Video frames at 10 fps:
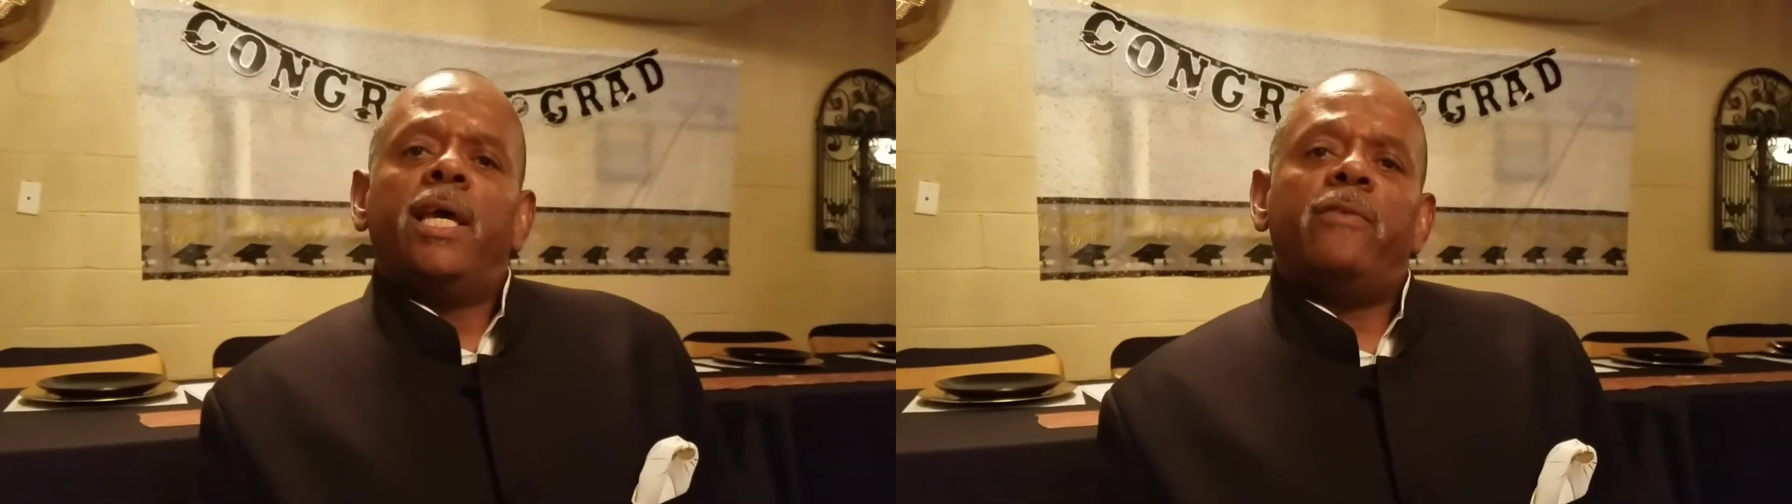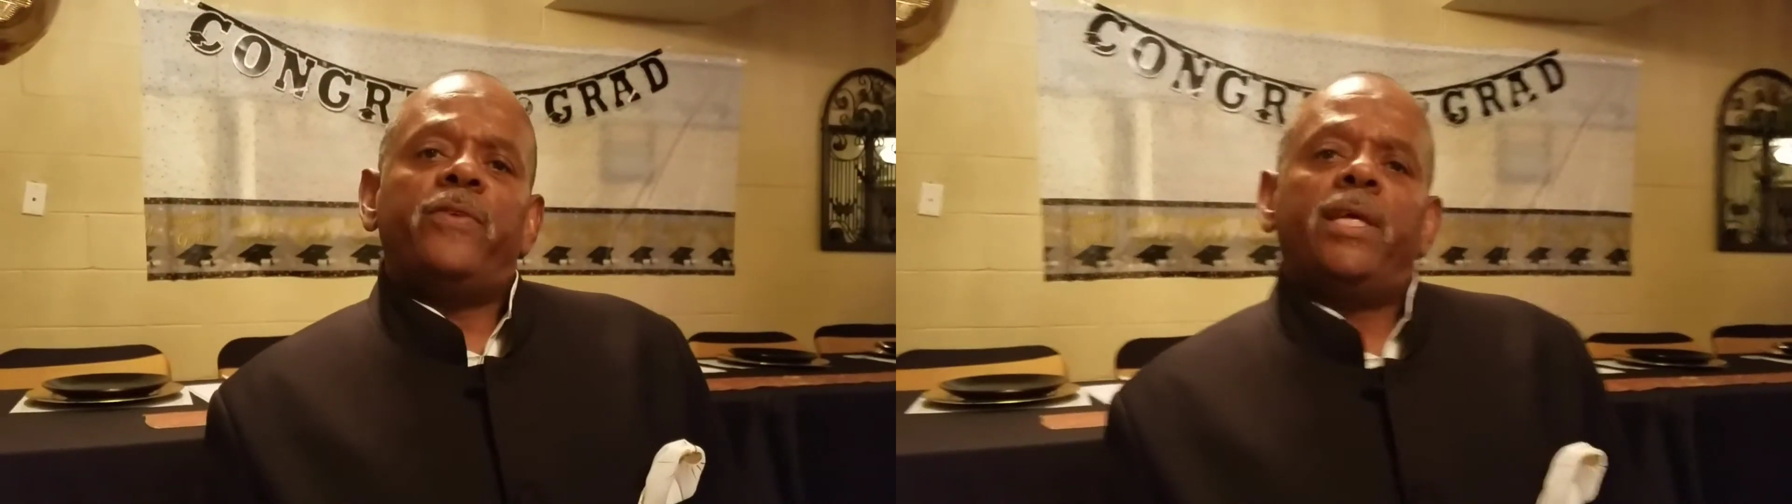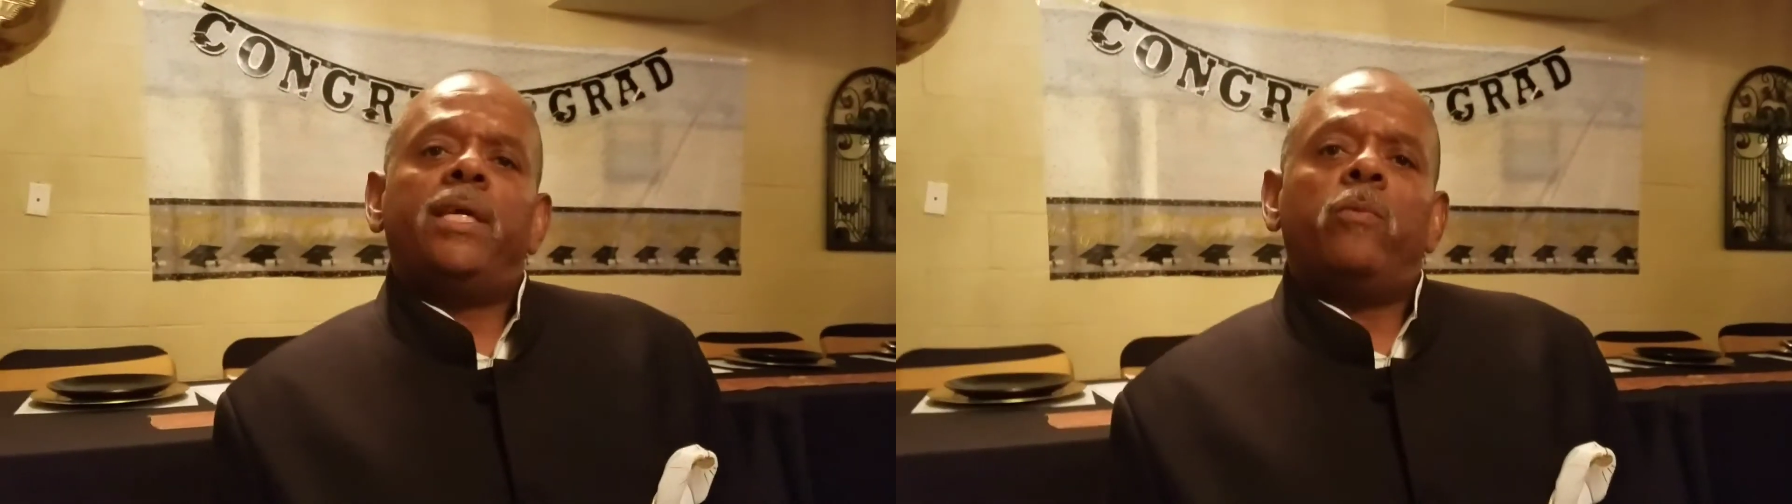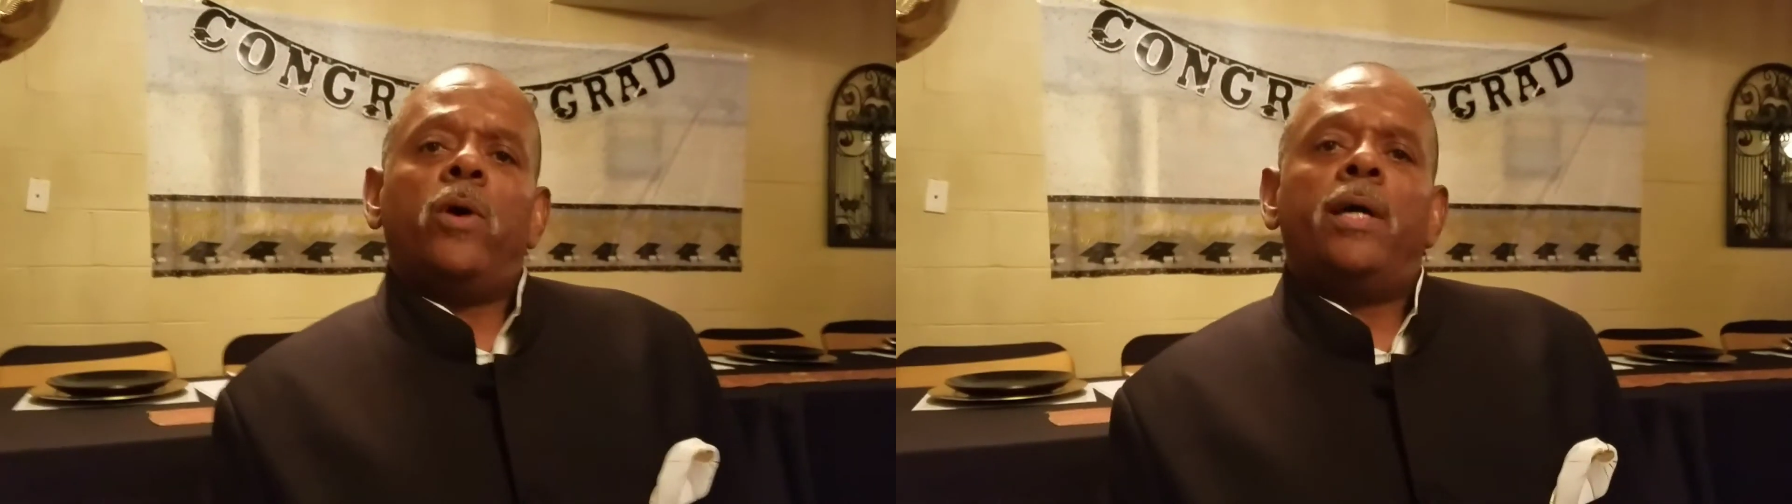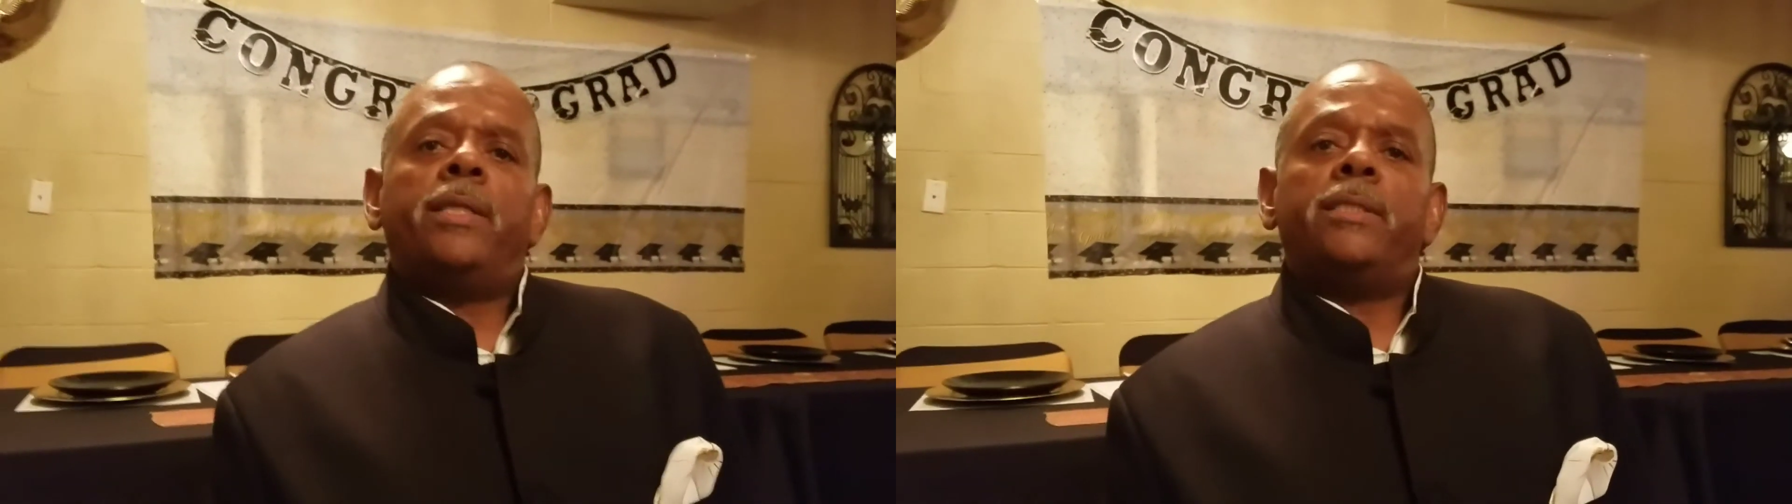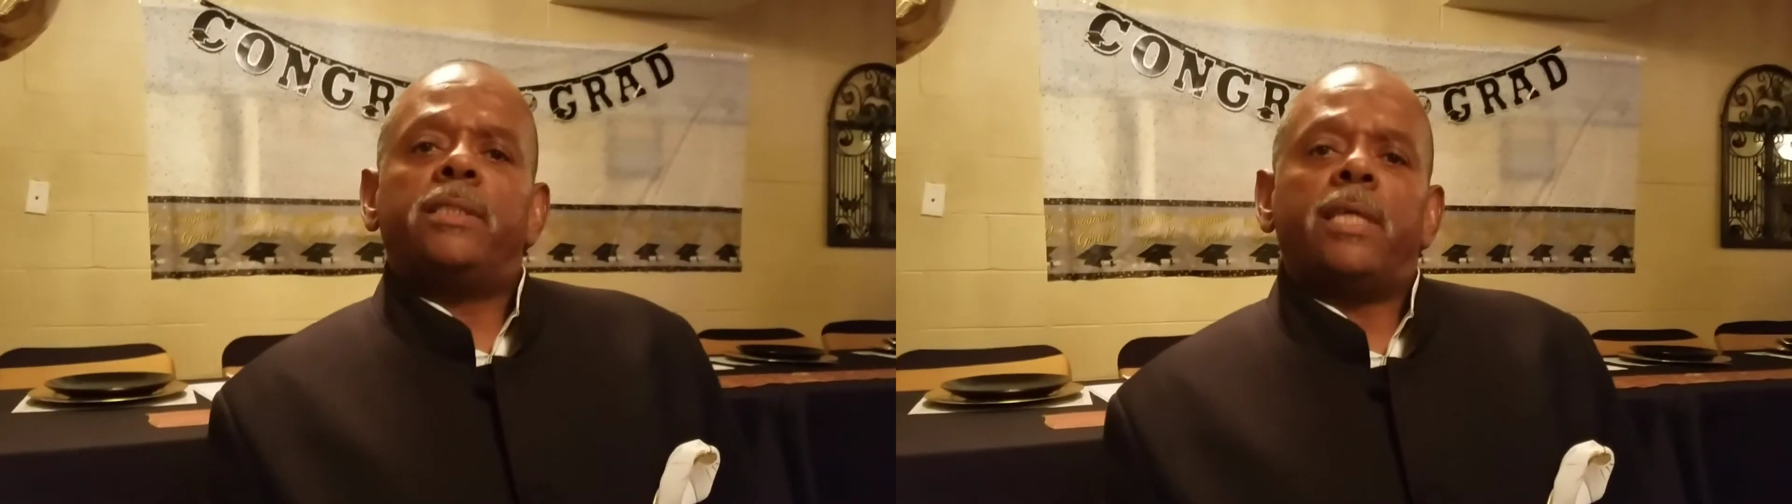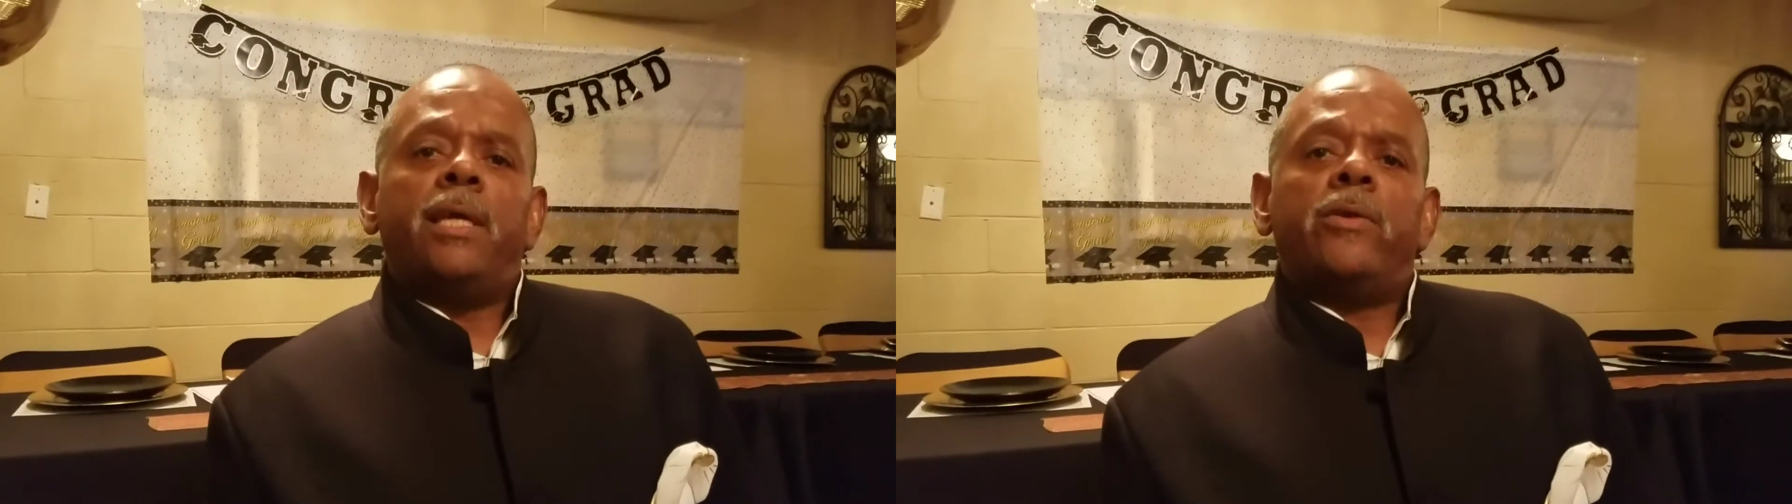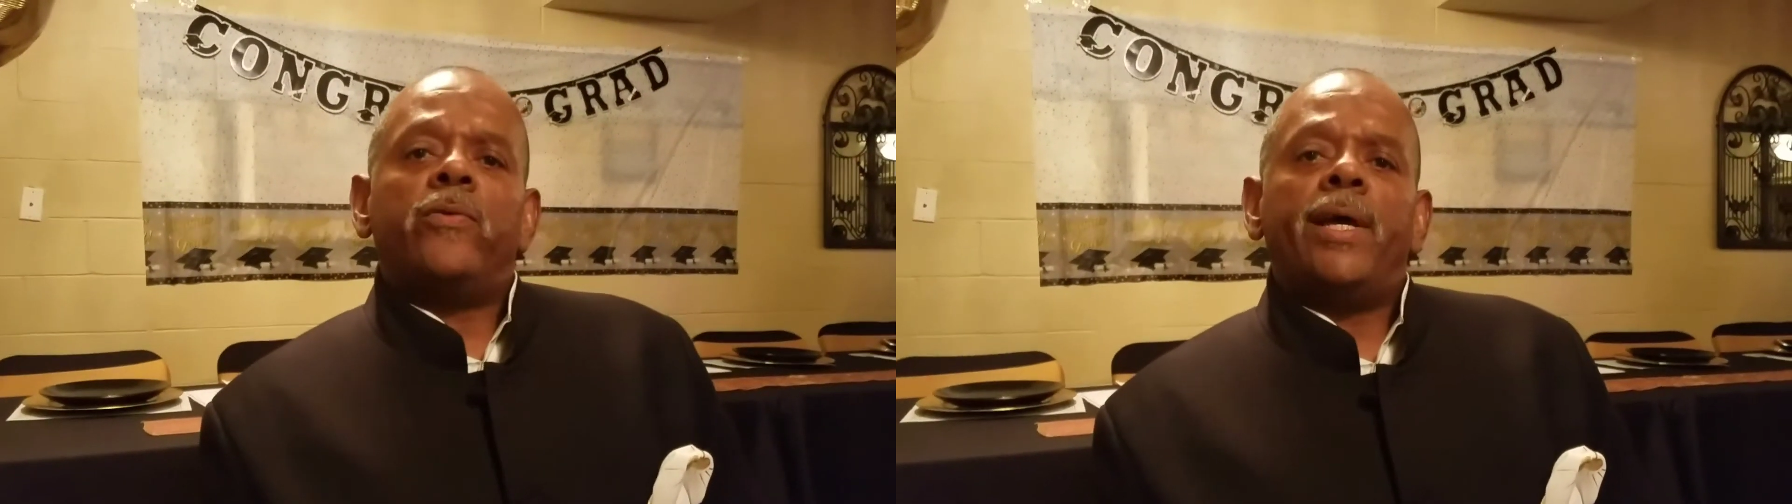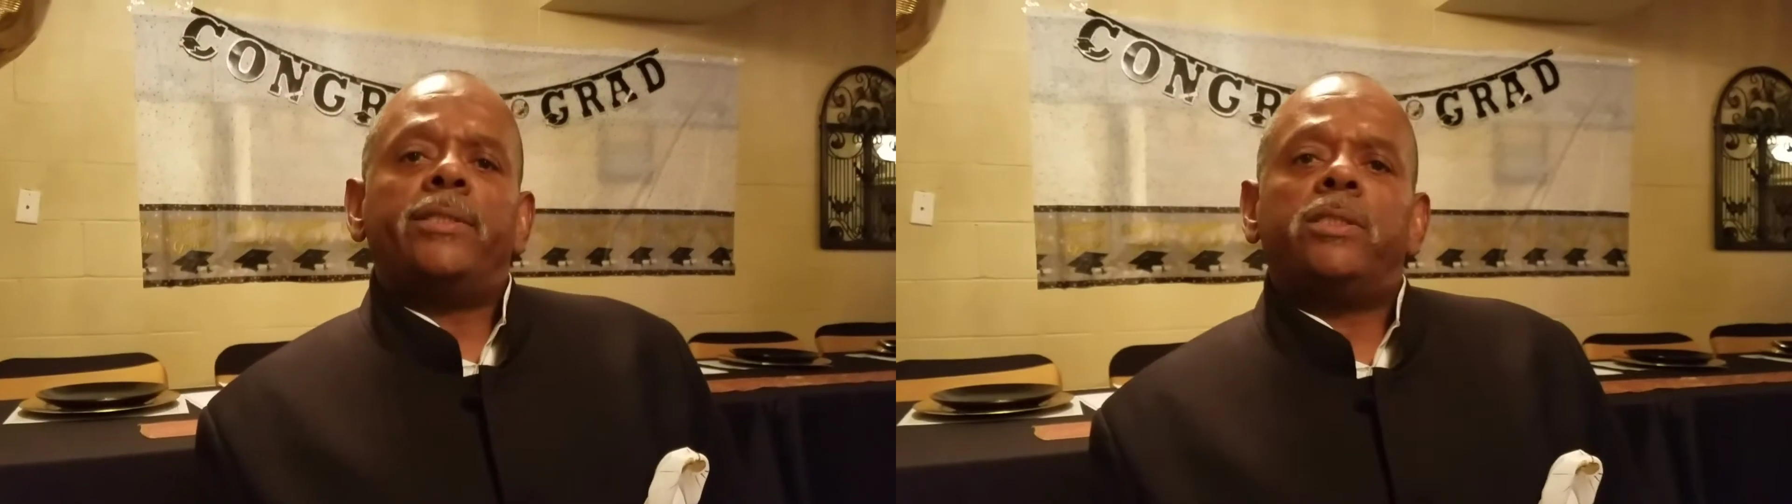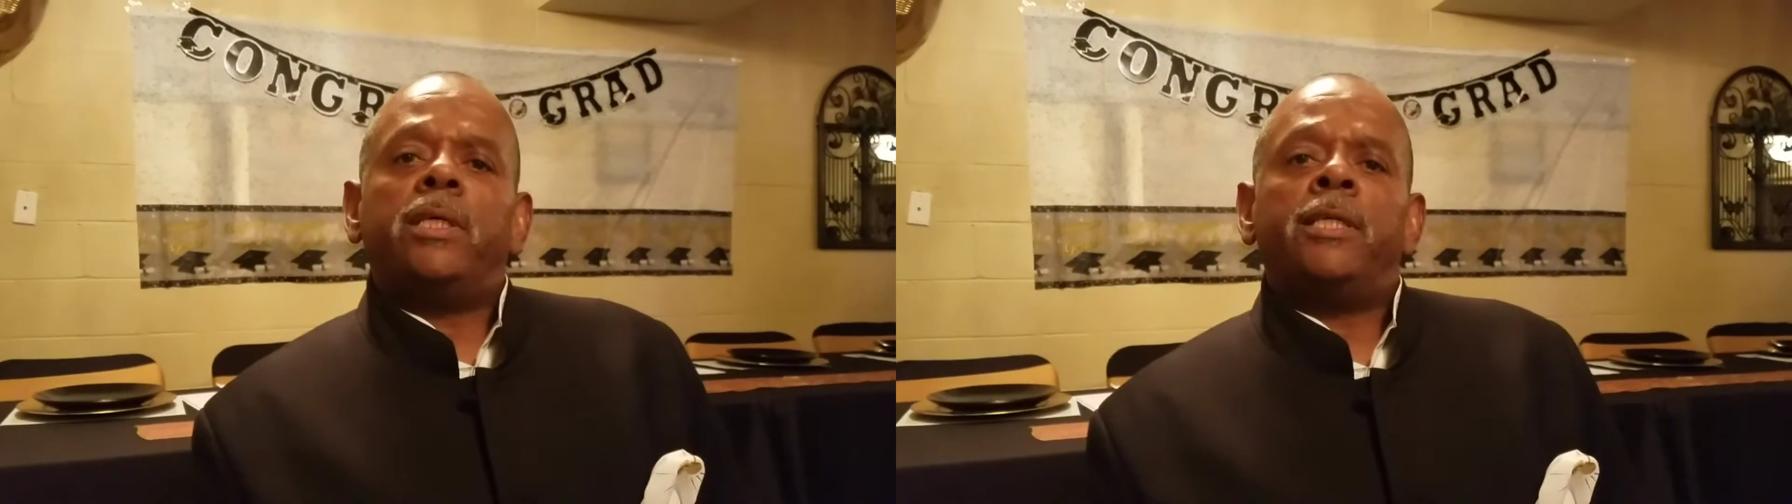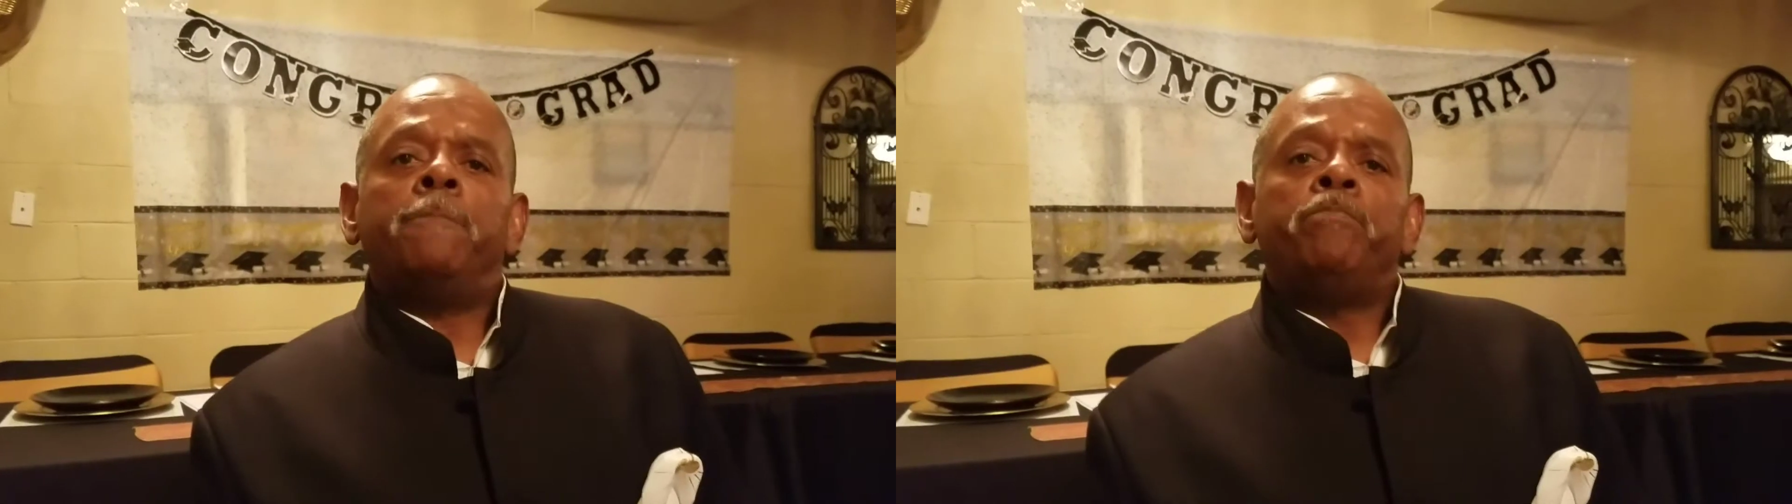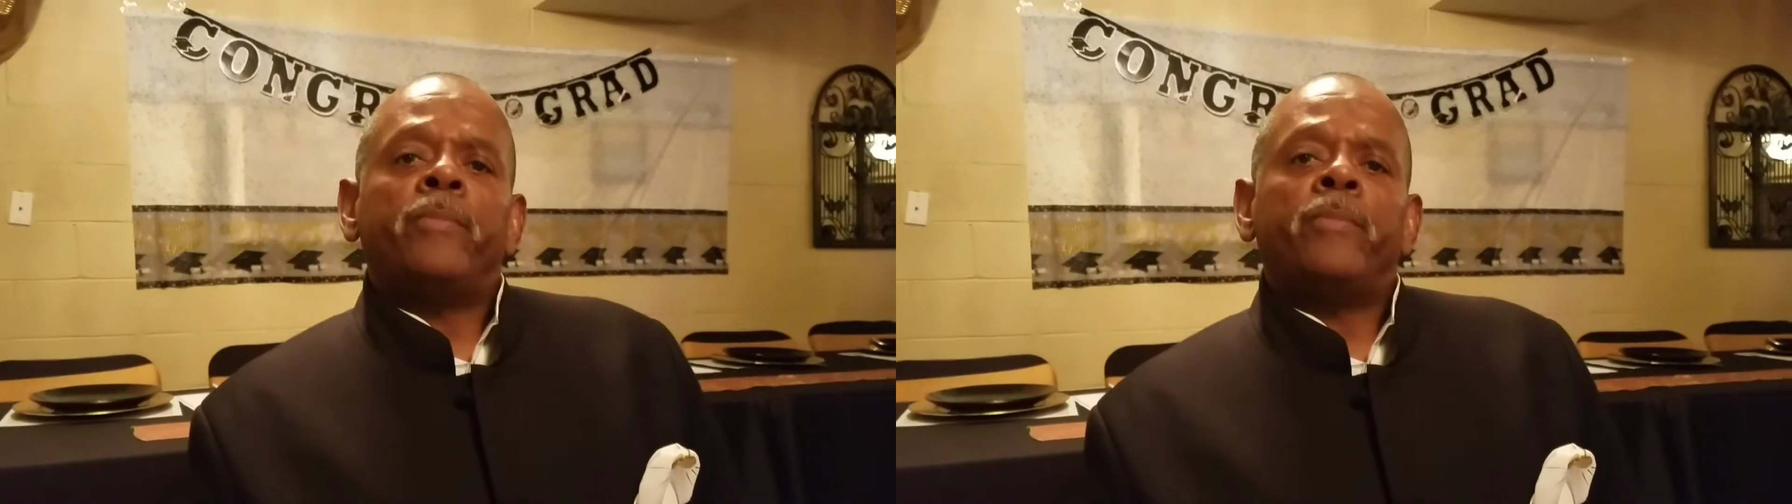If anyone is interested